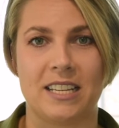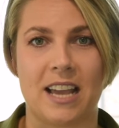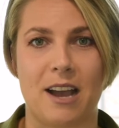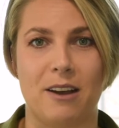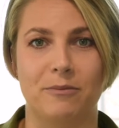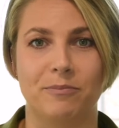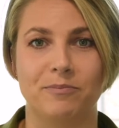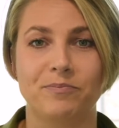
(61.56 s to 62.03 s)

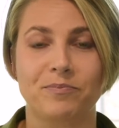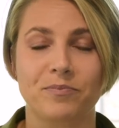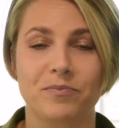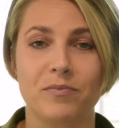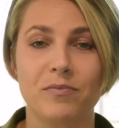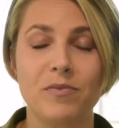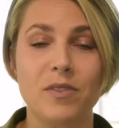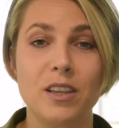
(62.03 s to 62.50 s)
down
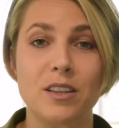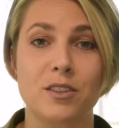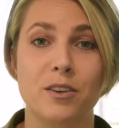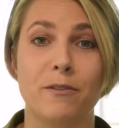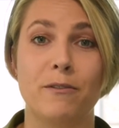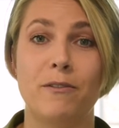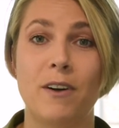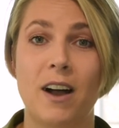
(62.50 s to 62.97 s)

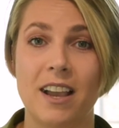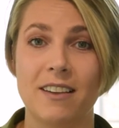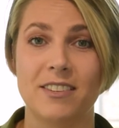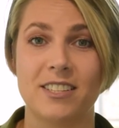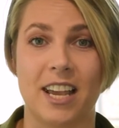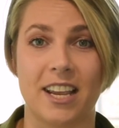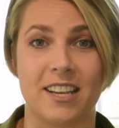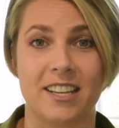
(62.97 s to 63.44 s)
to 5
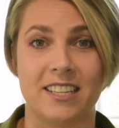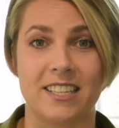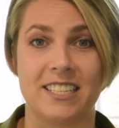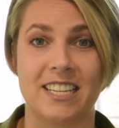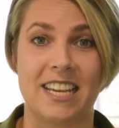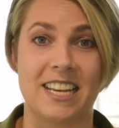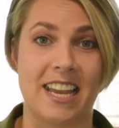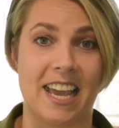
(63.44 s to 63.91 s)

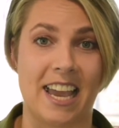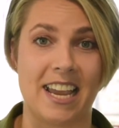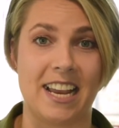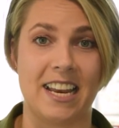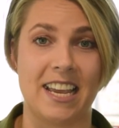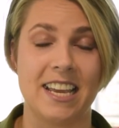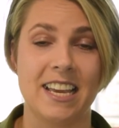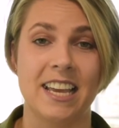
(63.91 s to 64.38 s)
seconds
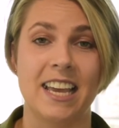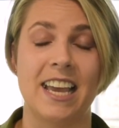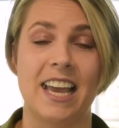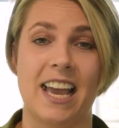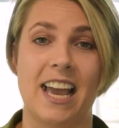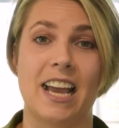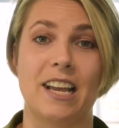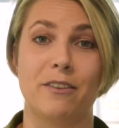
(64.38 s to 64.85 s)
inhaling
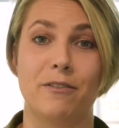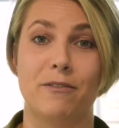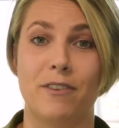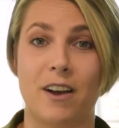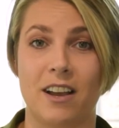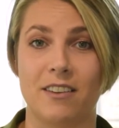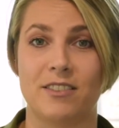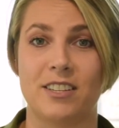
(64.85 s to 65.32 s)
and
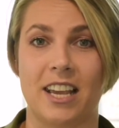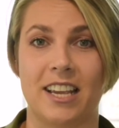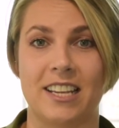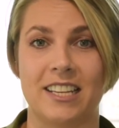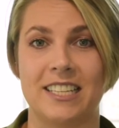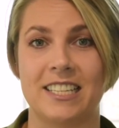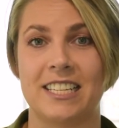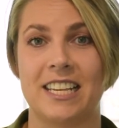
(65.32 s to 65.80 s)
5
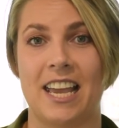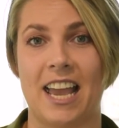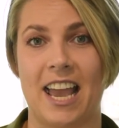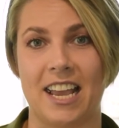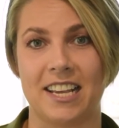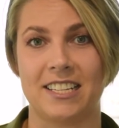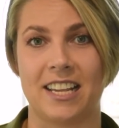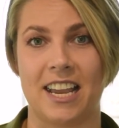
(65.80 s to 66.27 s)
seconds
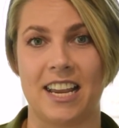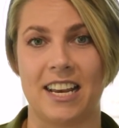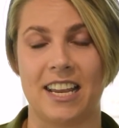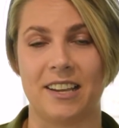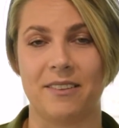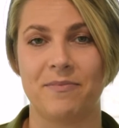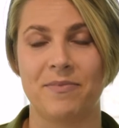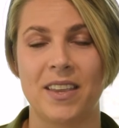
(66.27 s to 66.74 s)

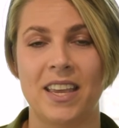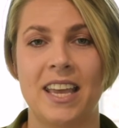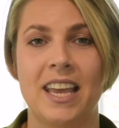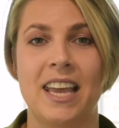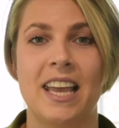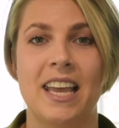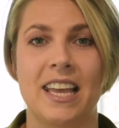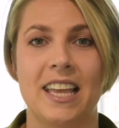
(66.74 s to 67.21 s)
exhaling.
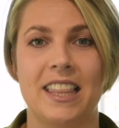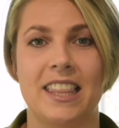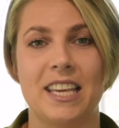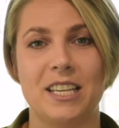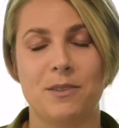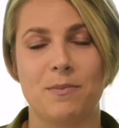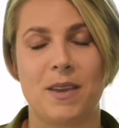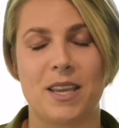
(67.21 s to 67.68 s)

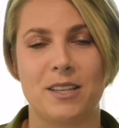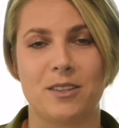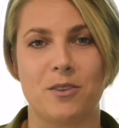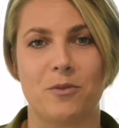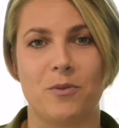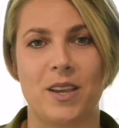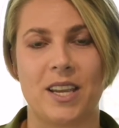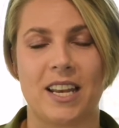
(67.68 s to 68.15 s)
This means
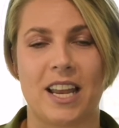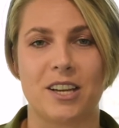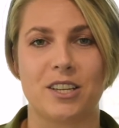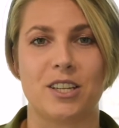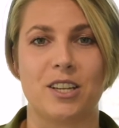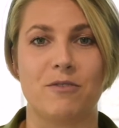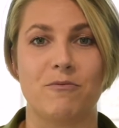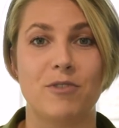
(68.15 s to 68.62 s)
that we can
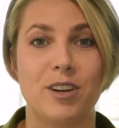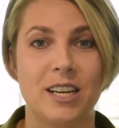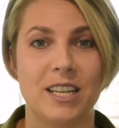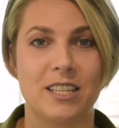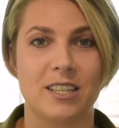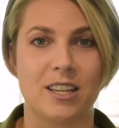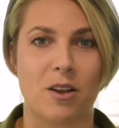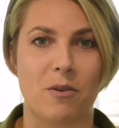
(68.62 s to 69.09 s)
actually
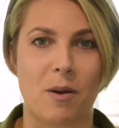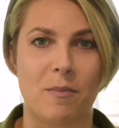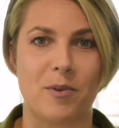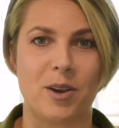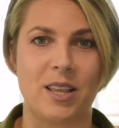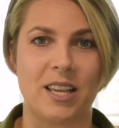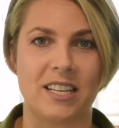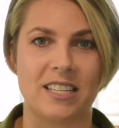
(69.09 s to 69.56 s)
really slow our
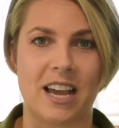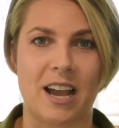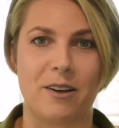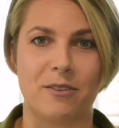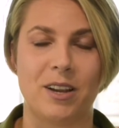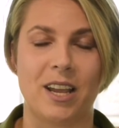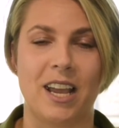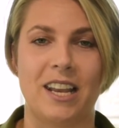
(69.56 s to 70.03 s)
breathing
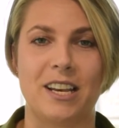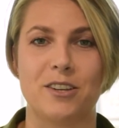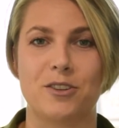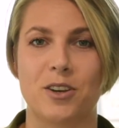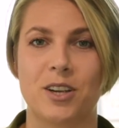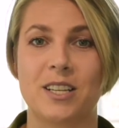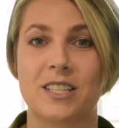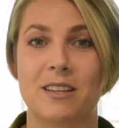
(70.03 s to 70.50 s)
down and
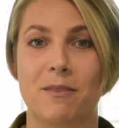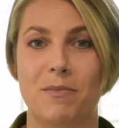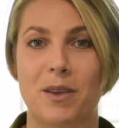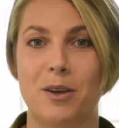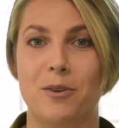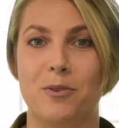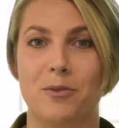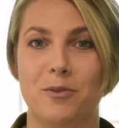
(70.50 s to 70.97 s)
it triggers
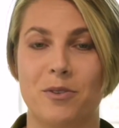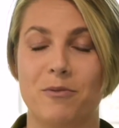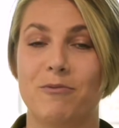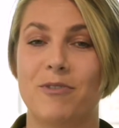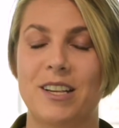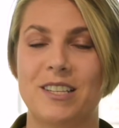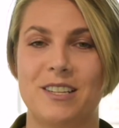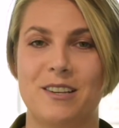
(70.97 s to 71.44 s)
something called the
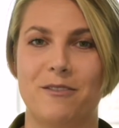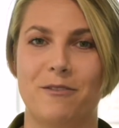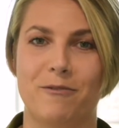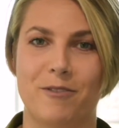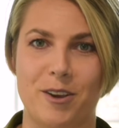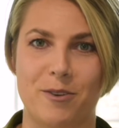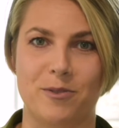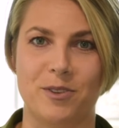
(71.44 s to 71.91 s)
resonant
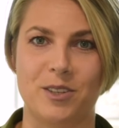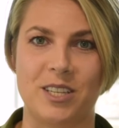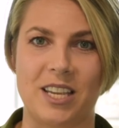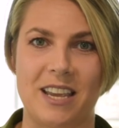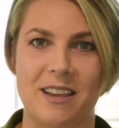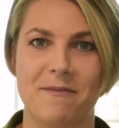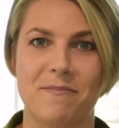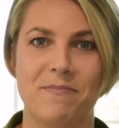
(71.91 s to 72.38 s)

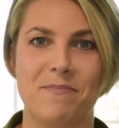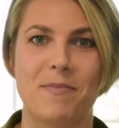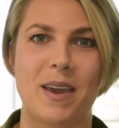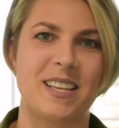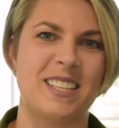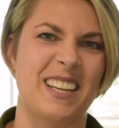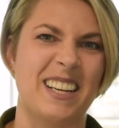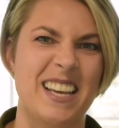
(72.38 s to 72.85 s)
frequency.
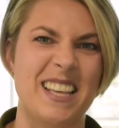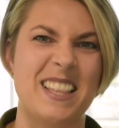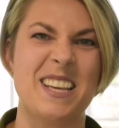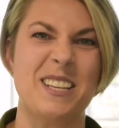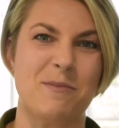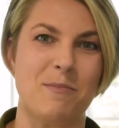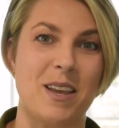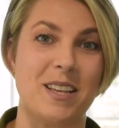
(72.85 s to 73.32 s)
Basically,
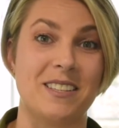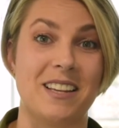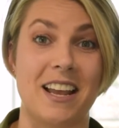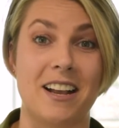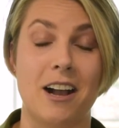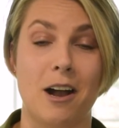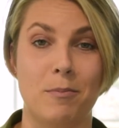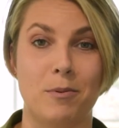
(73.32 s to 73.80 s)
this means
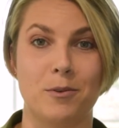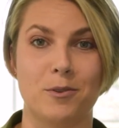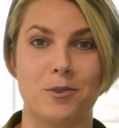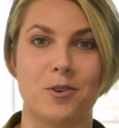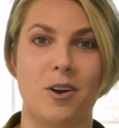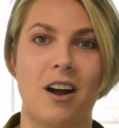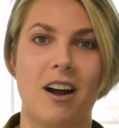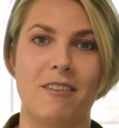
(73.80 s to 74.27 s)
that it
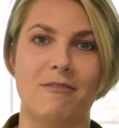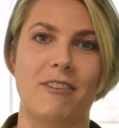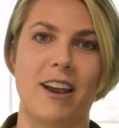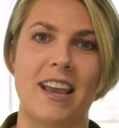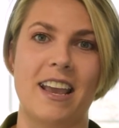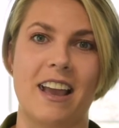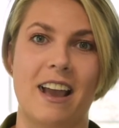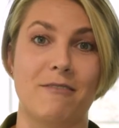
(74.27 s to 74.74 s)
couples your heart
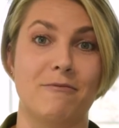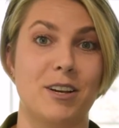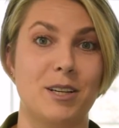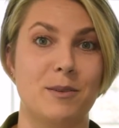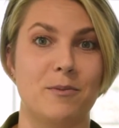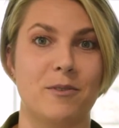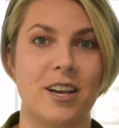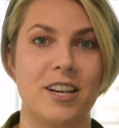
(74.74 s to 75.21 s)
rate and
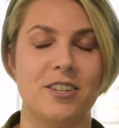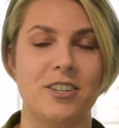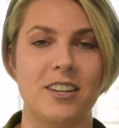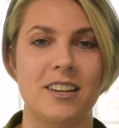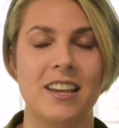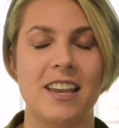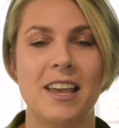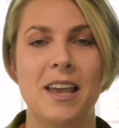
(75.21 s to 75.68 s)

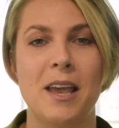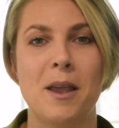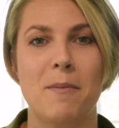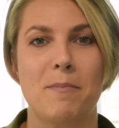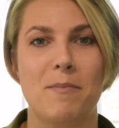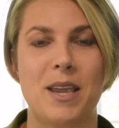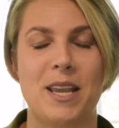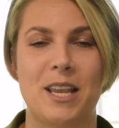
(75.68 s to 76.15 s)
respiration,
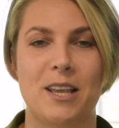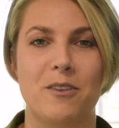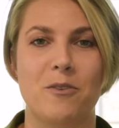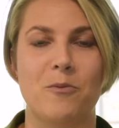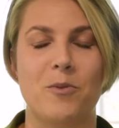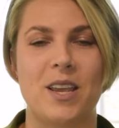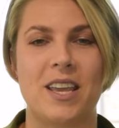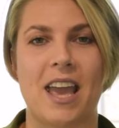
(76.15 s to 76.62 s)
meaning
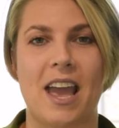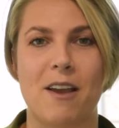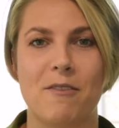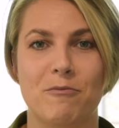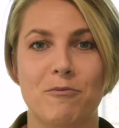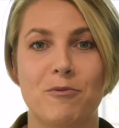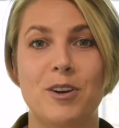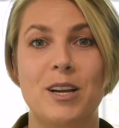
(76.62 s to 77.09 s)
that we get
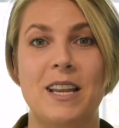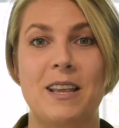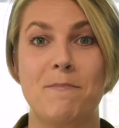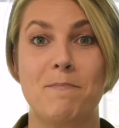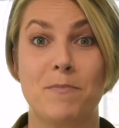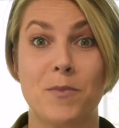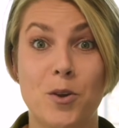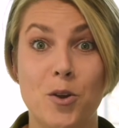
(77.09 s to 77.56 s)
really
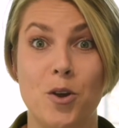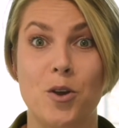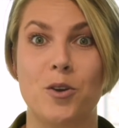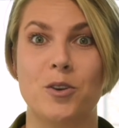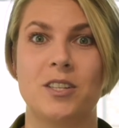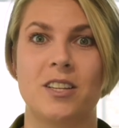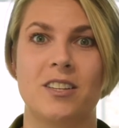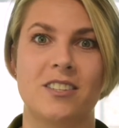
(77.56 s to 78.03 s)

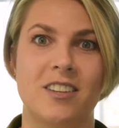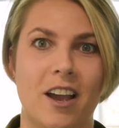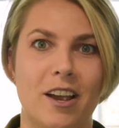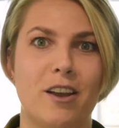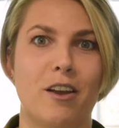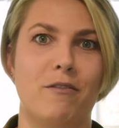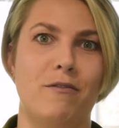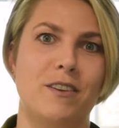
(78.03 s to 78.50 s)
good
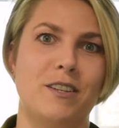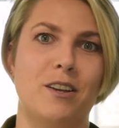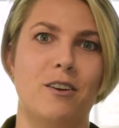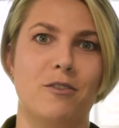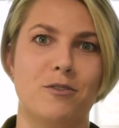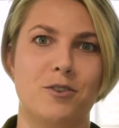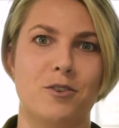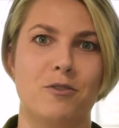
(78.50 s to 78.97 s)

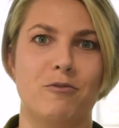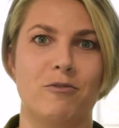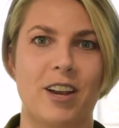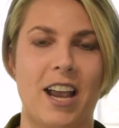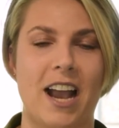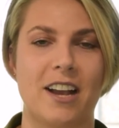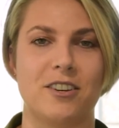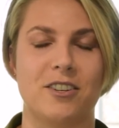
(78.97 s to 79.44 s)
psychophysiological
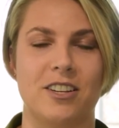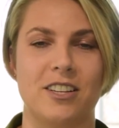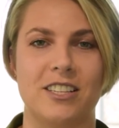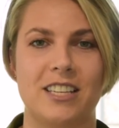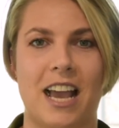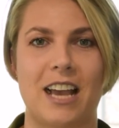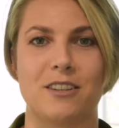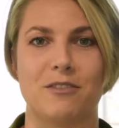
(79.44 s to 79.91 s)

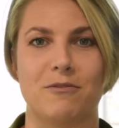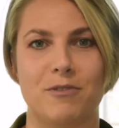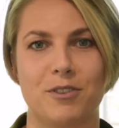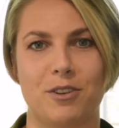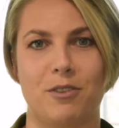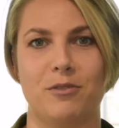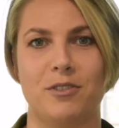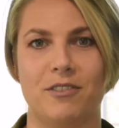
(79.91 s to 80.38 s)
reactions as a
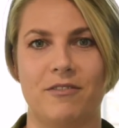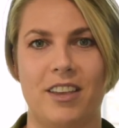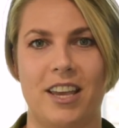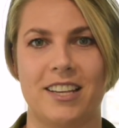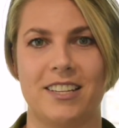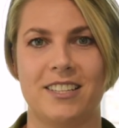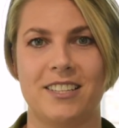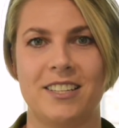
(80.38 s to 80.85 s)
result of
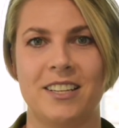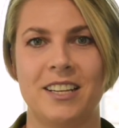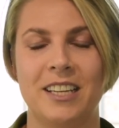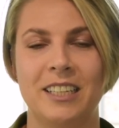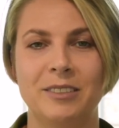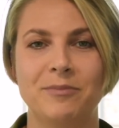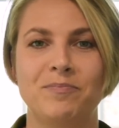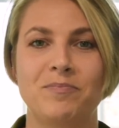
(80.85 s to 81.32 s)
this.
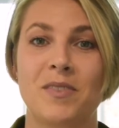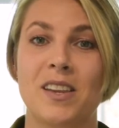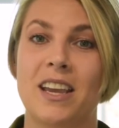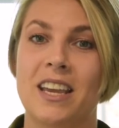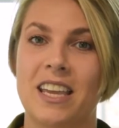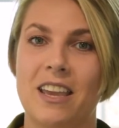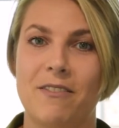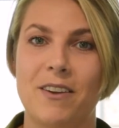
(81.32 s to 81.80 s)

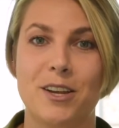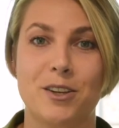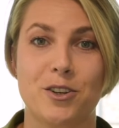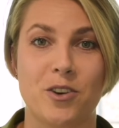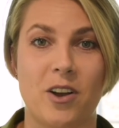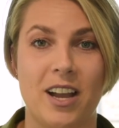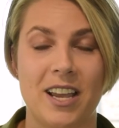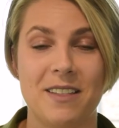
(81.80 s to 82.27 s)
Give it a
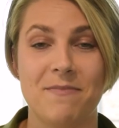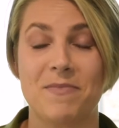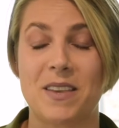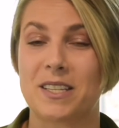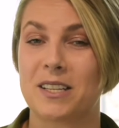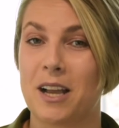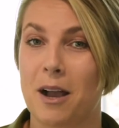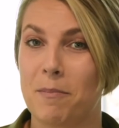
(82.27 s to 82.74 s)
try.
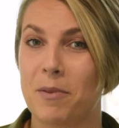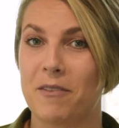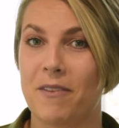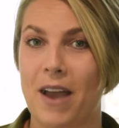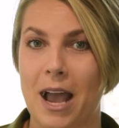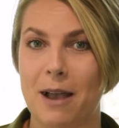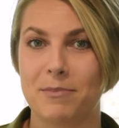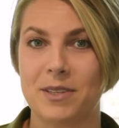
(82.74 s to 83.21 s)
There's a couple
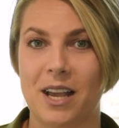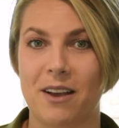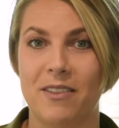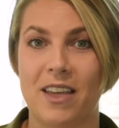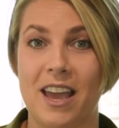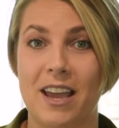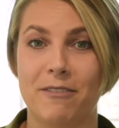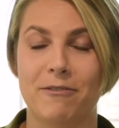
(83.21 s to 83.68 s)
of apps
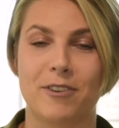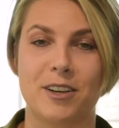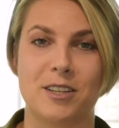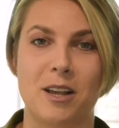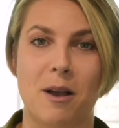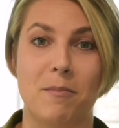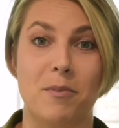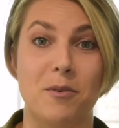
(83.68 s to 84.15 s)
out there. For
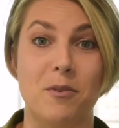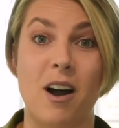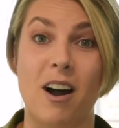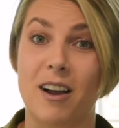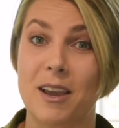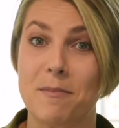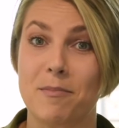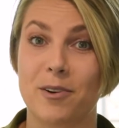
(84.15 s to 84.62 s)
example,
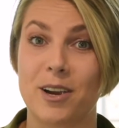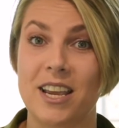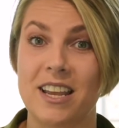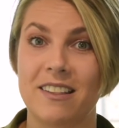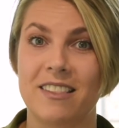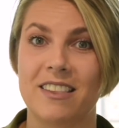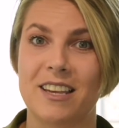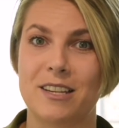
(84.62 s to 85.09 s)

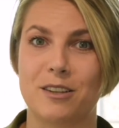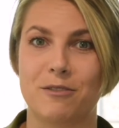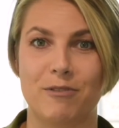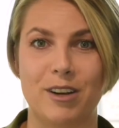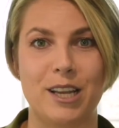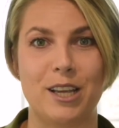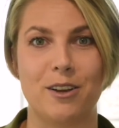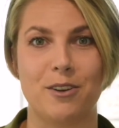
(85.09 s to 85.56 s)
iBreathe is a
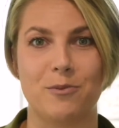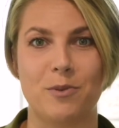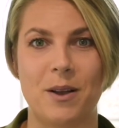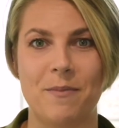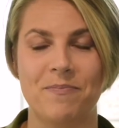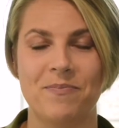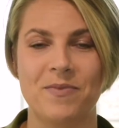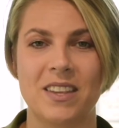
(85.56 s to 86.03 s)
really good
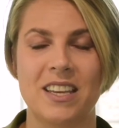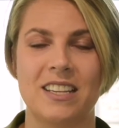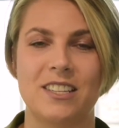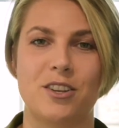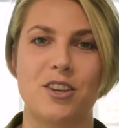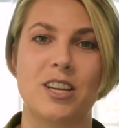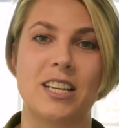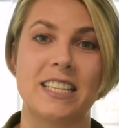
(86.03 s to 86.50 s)
one.
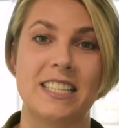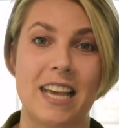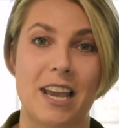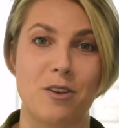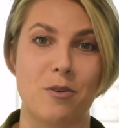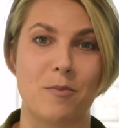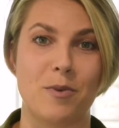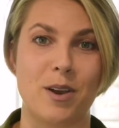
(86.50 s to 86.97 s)
So you can
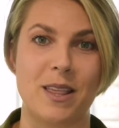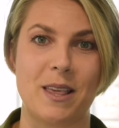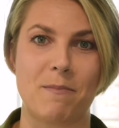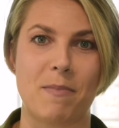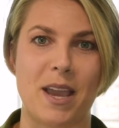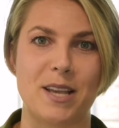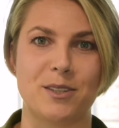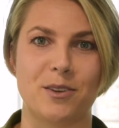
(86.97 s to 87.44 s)
set your
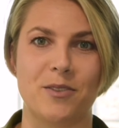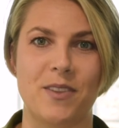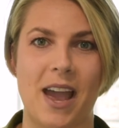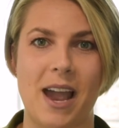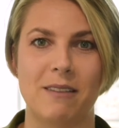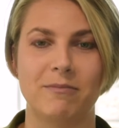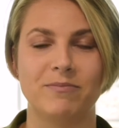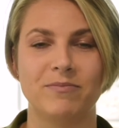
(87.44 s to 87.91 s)
breathing pace on
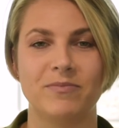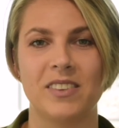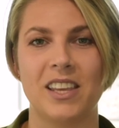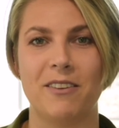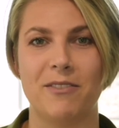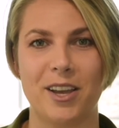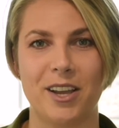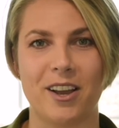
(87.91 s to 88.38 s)
that.
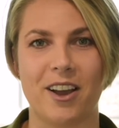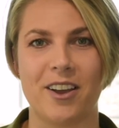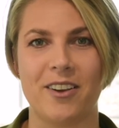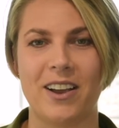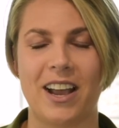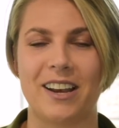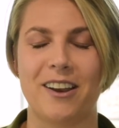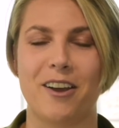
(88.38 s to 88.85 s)
Give it a
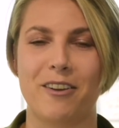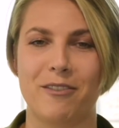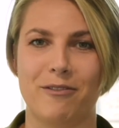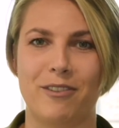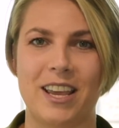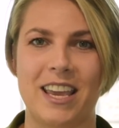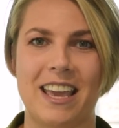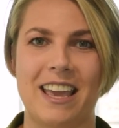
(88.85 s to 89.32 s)
go and
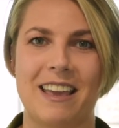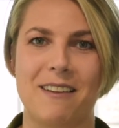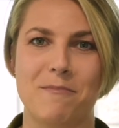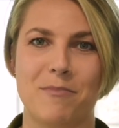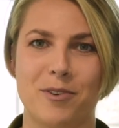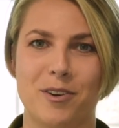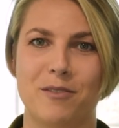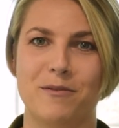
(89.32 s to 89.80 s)
hopefully it
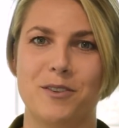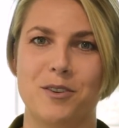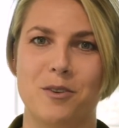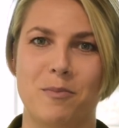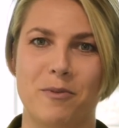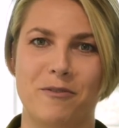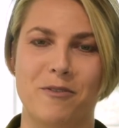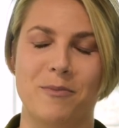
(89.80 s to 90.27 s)
improves
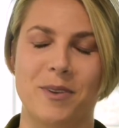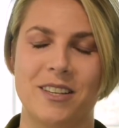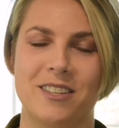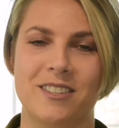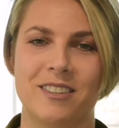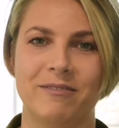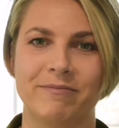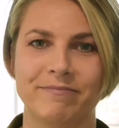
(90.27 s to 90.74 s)
your
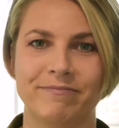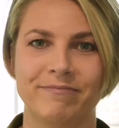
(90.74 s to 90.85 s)
performance.